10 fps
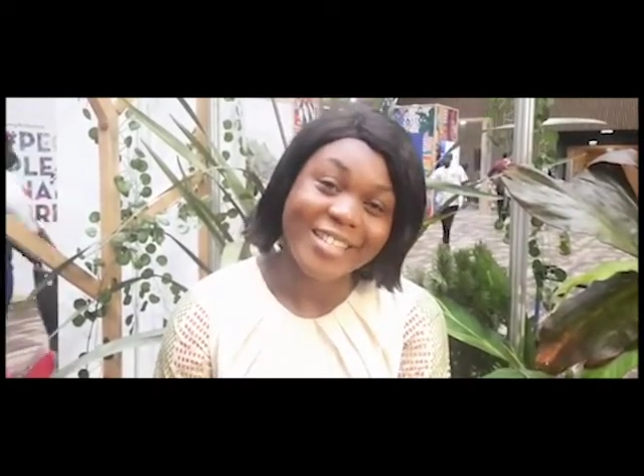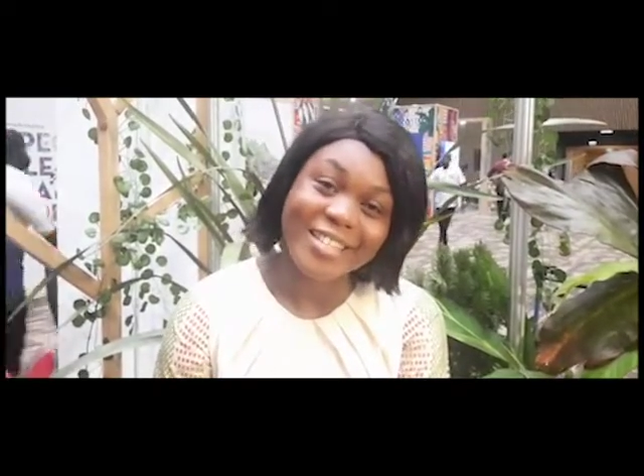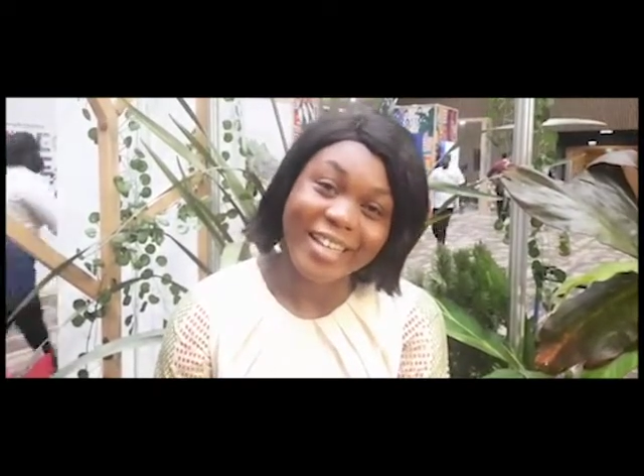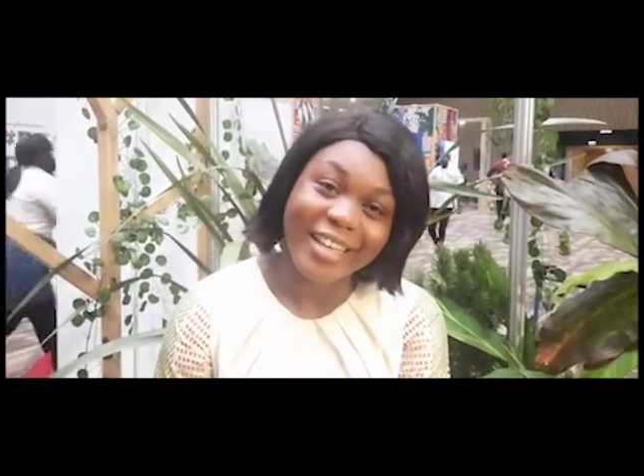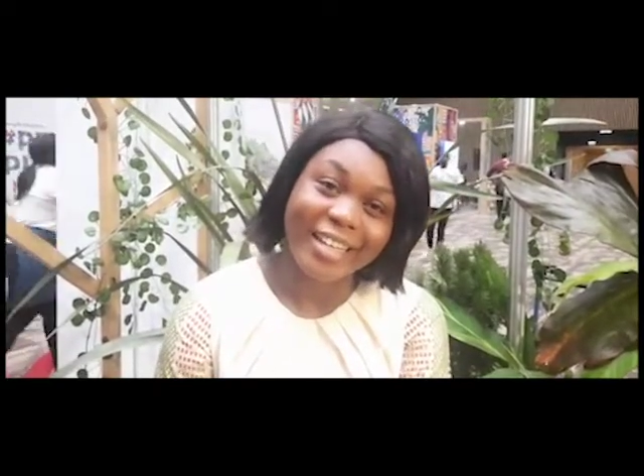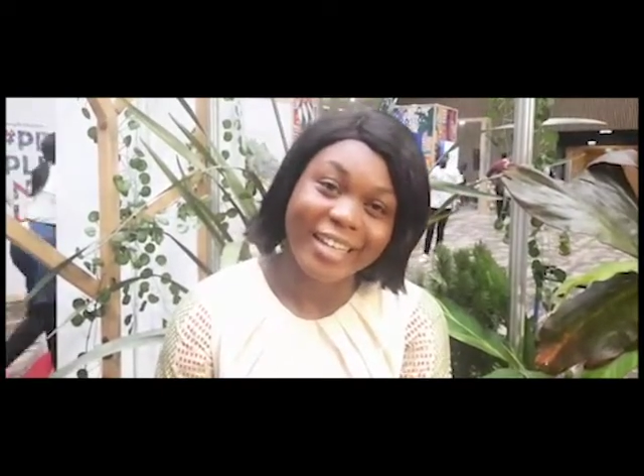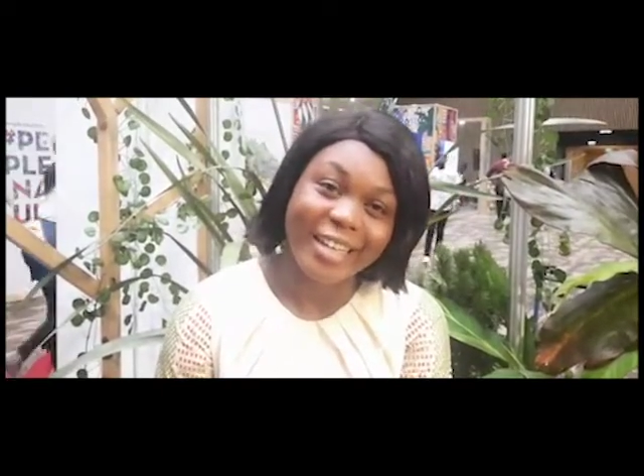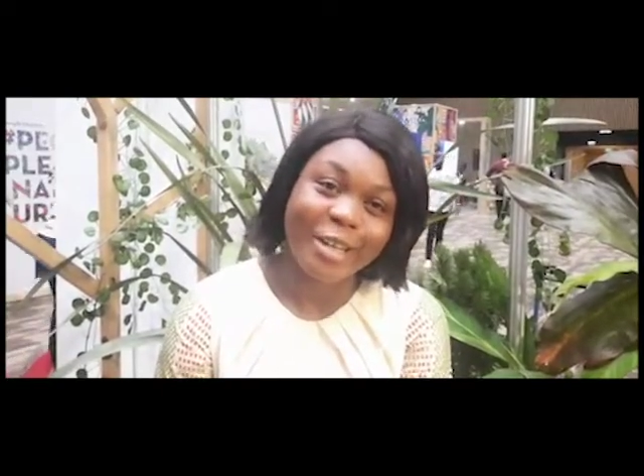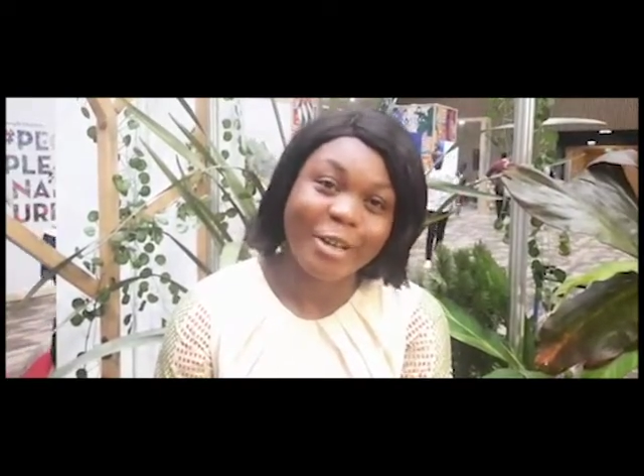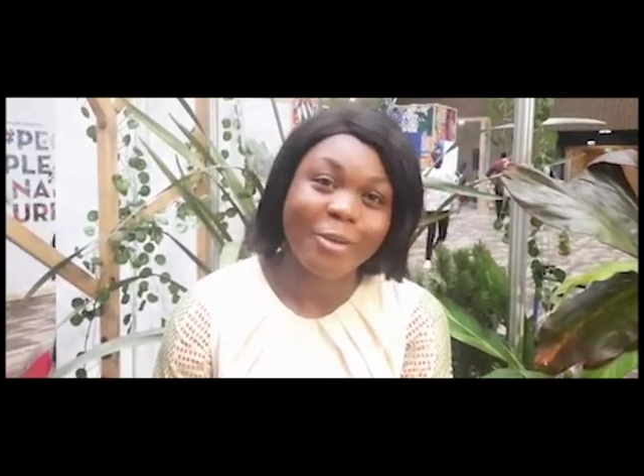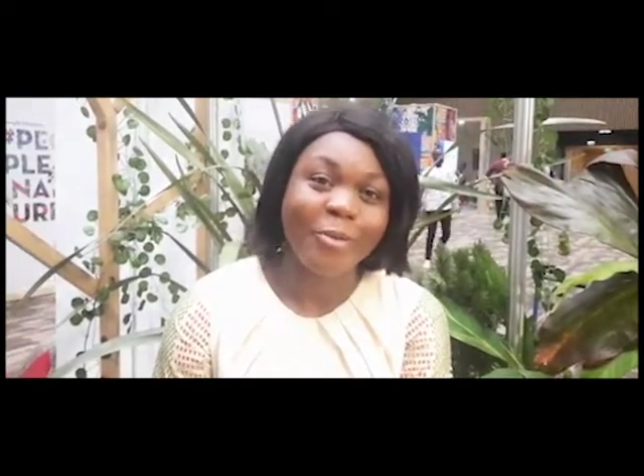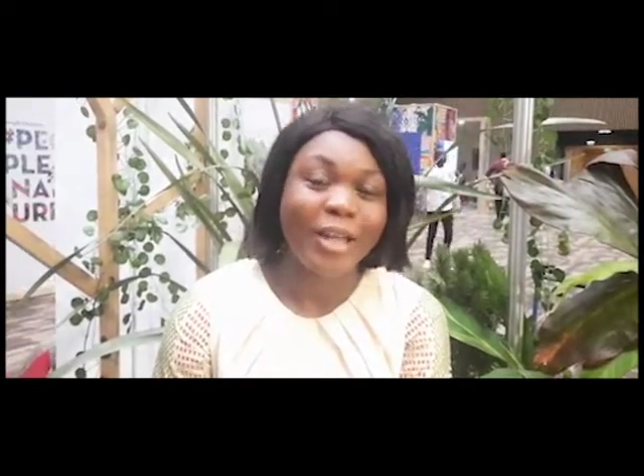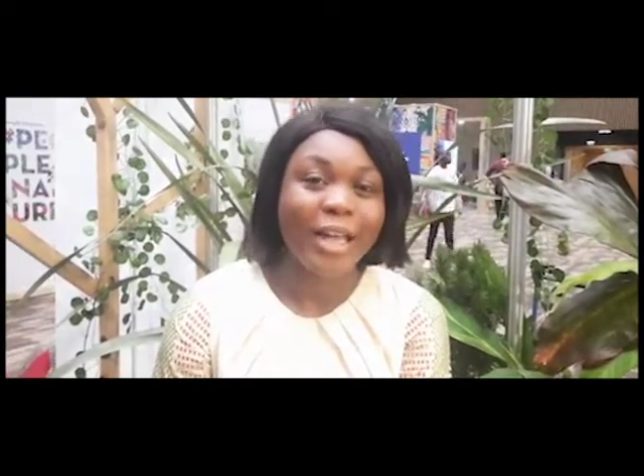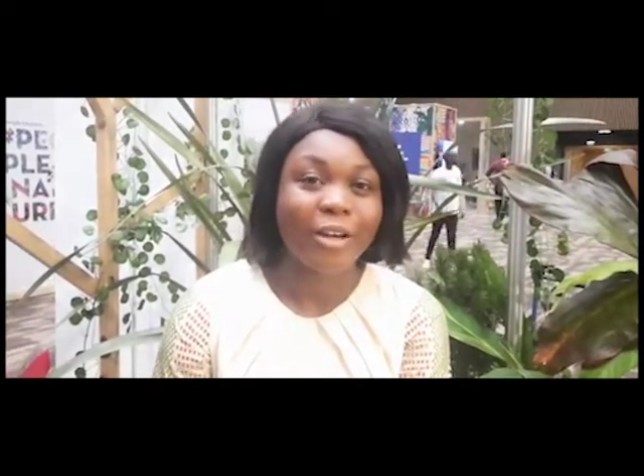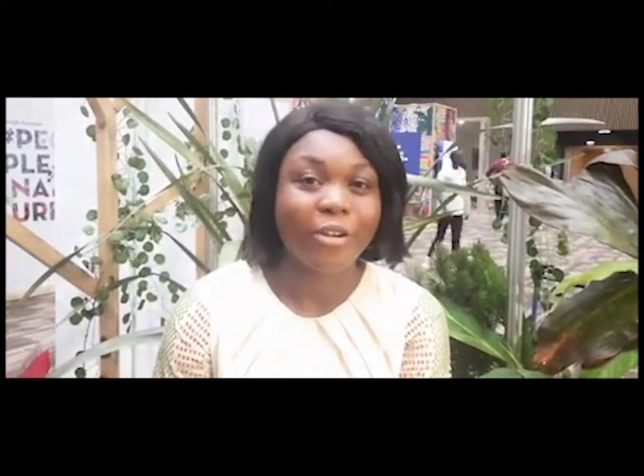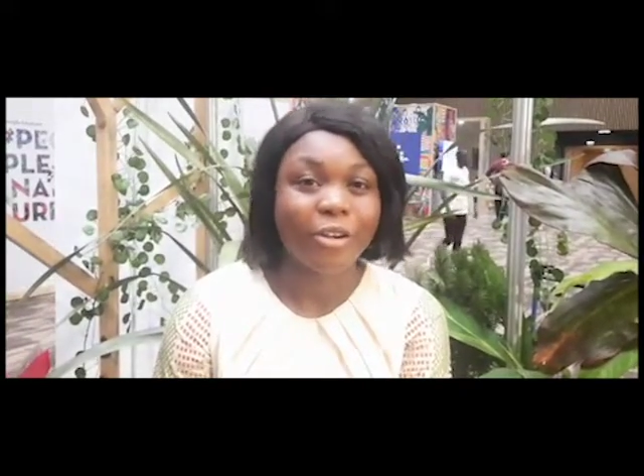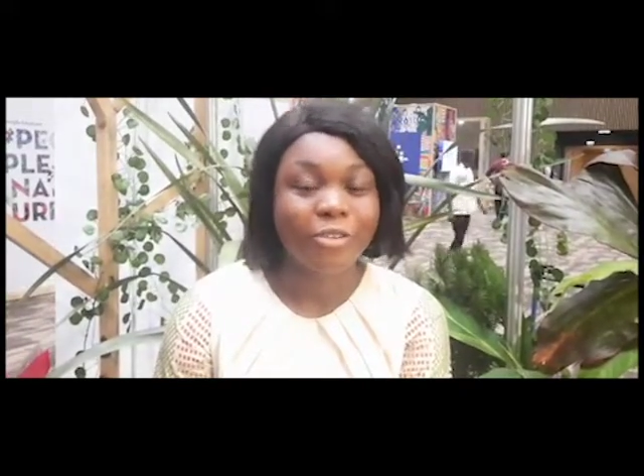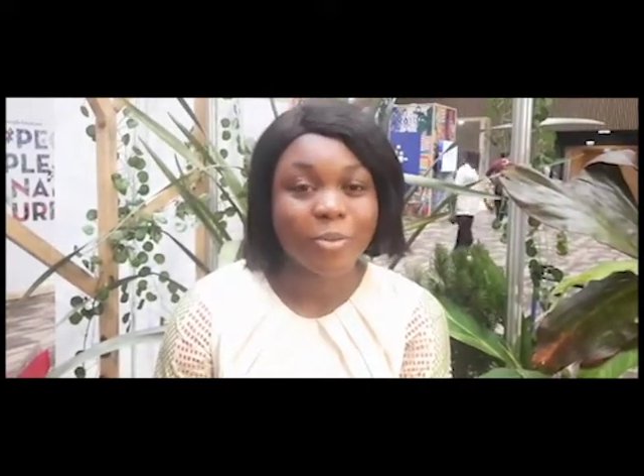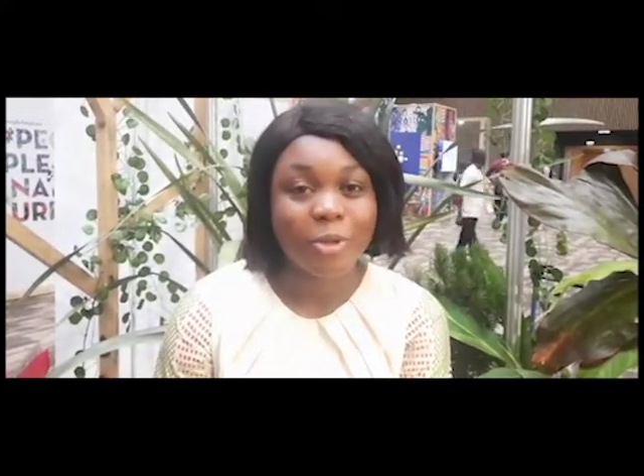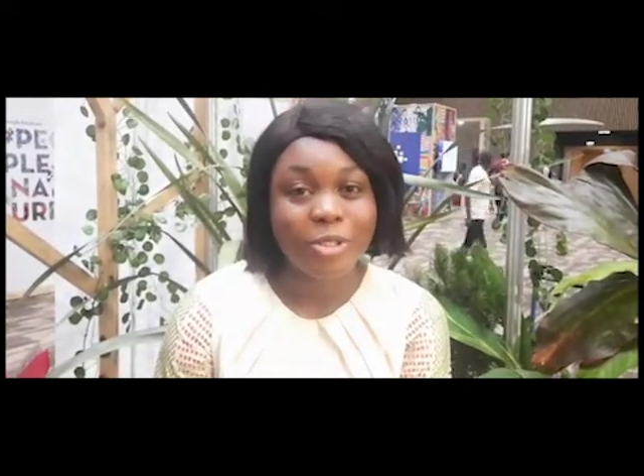Secondly, we can
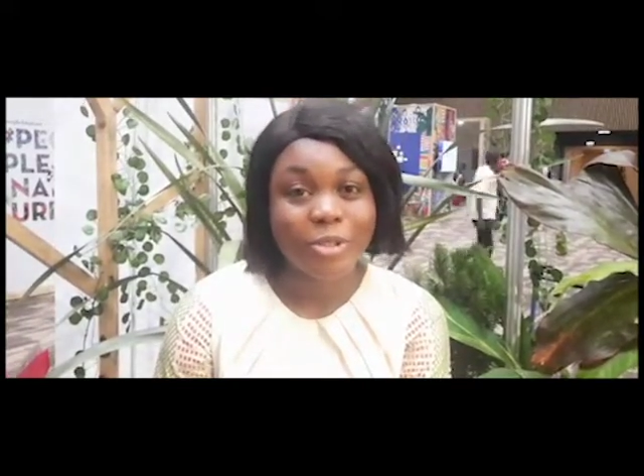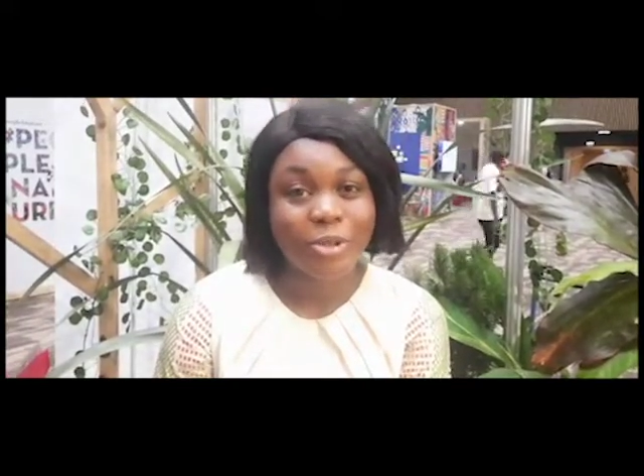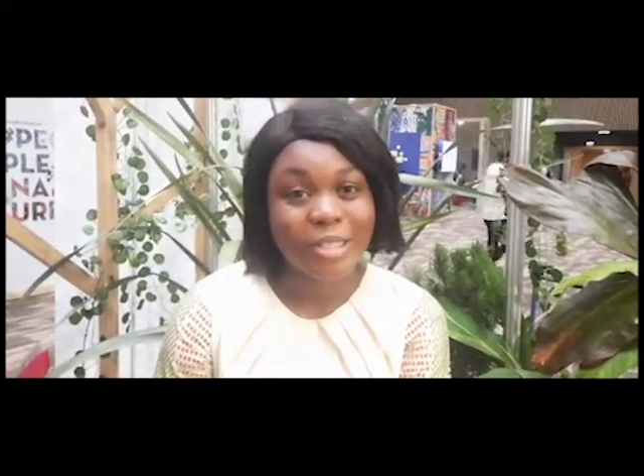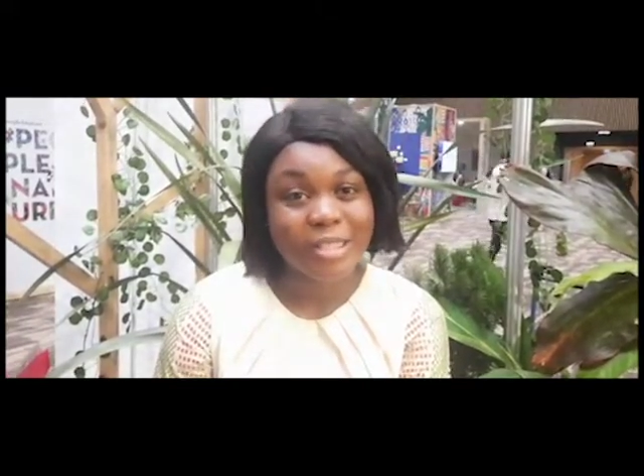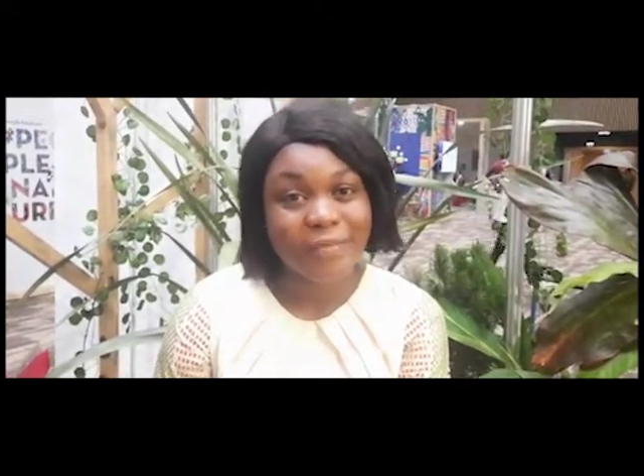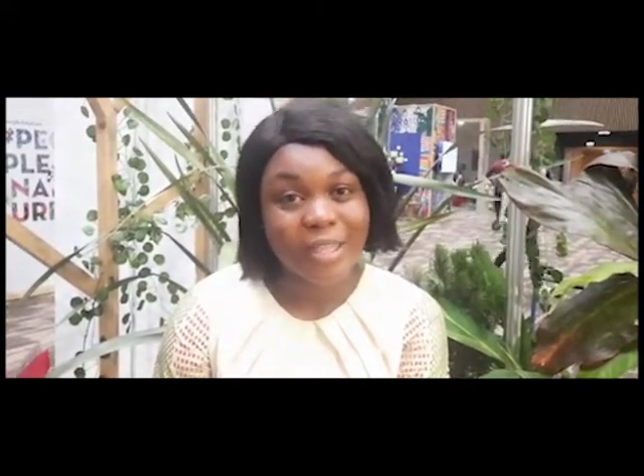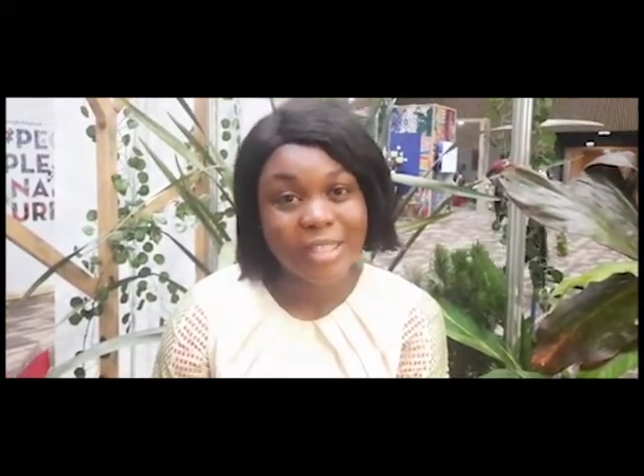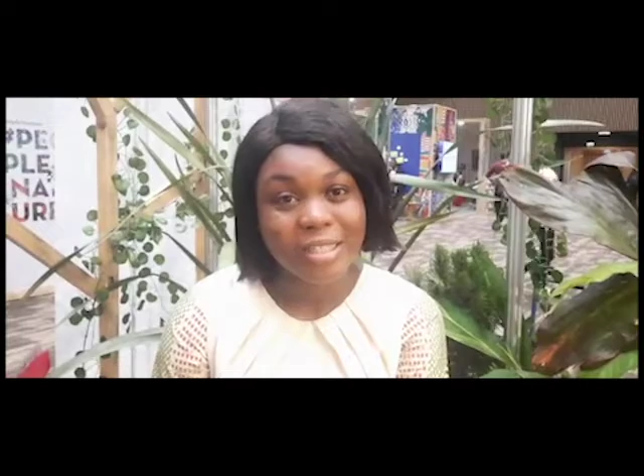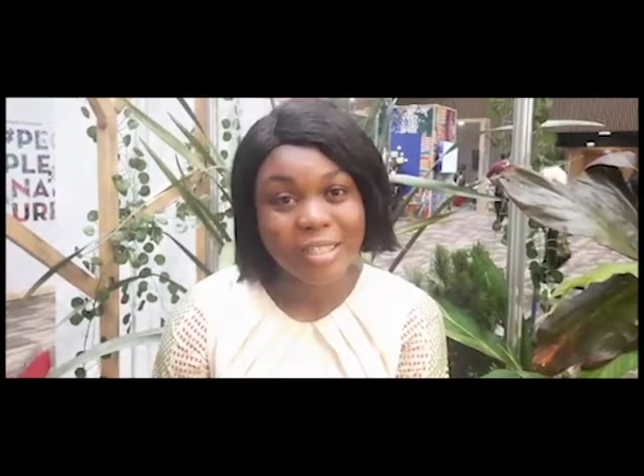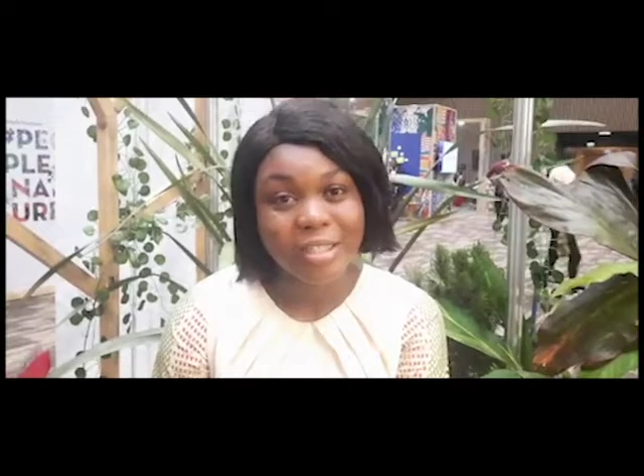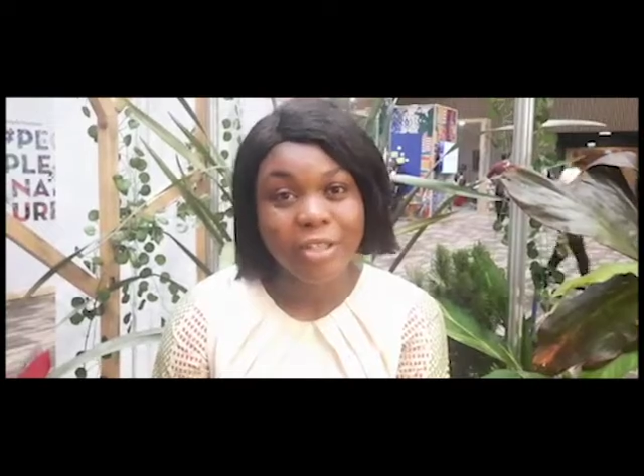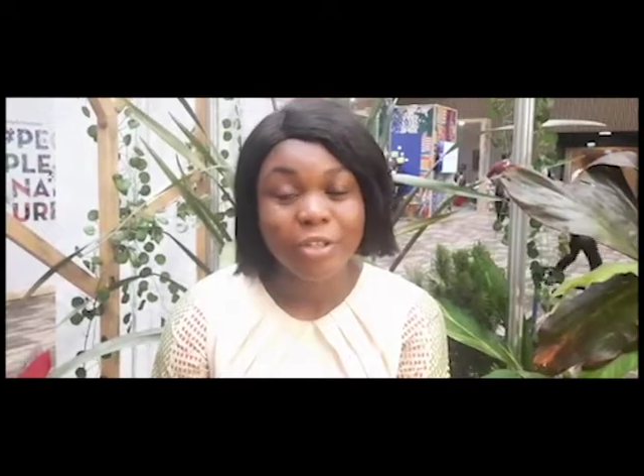contribute to conservation